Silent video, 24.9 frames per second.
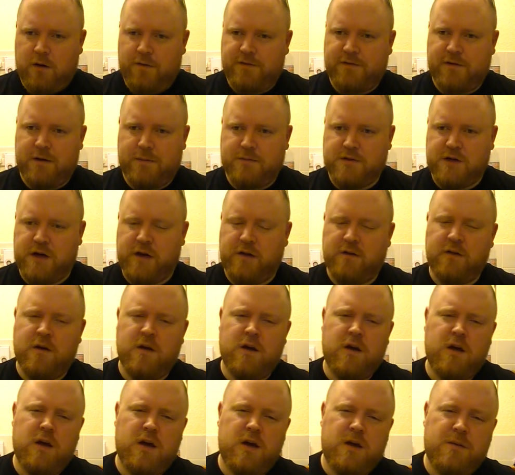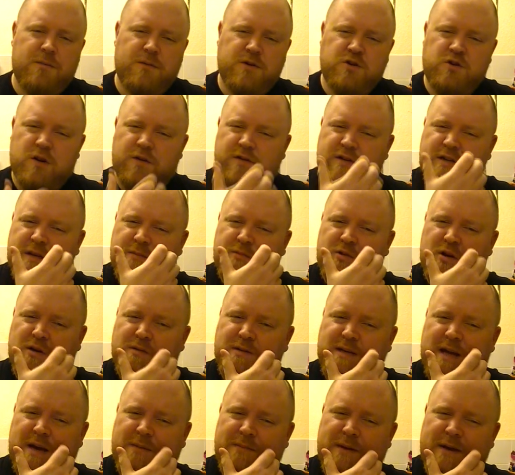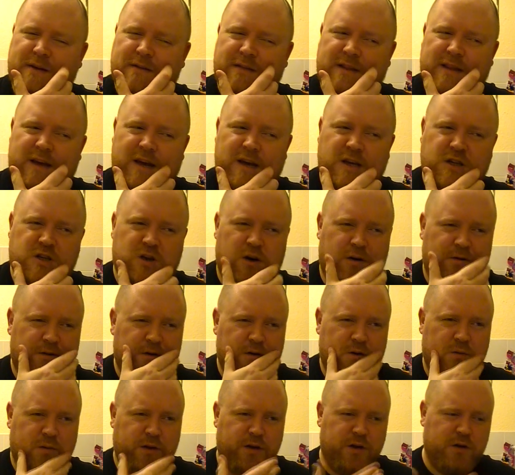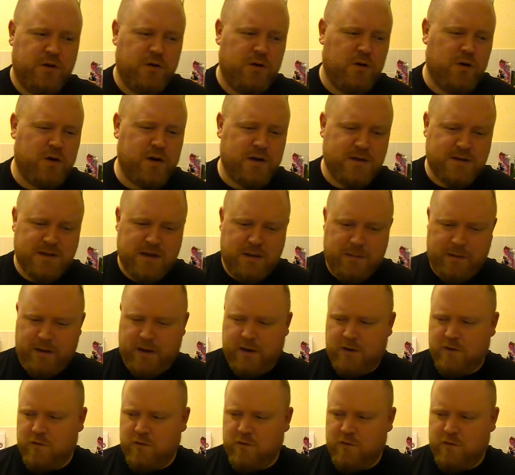subject, but do you ever sometimes get a bit of deja vu when you look at something,